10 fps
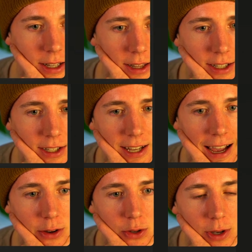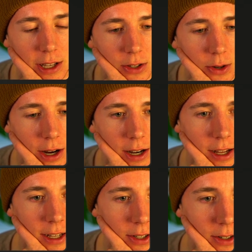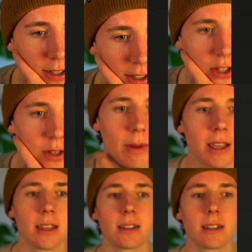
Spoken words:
this is how you integrate it into your decision making.